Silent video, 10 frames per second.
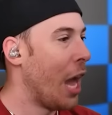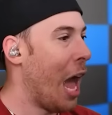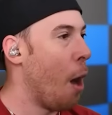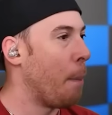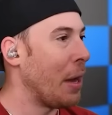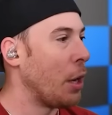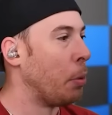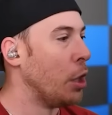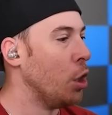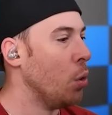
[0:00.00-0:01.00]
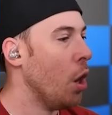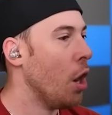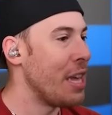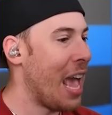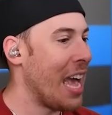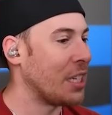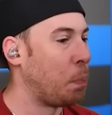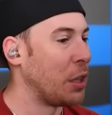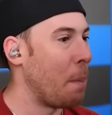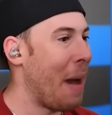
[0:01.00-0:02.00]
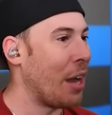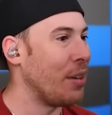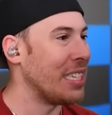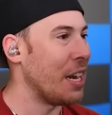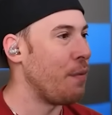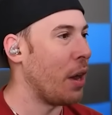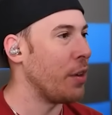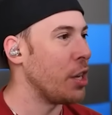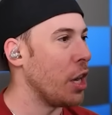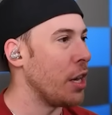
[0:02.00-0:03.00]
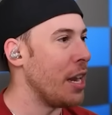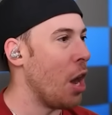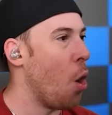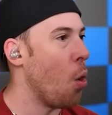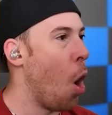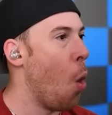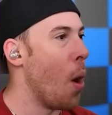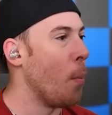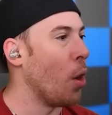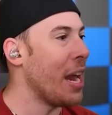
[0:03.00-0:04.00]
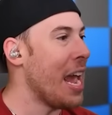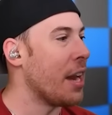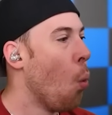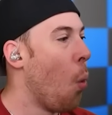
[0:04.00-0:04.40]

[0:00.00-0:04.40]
Help. Blue. Yes, put the batteries in. Very good. Oh, oh, one more hit.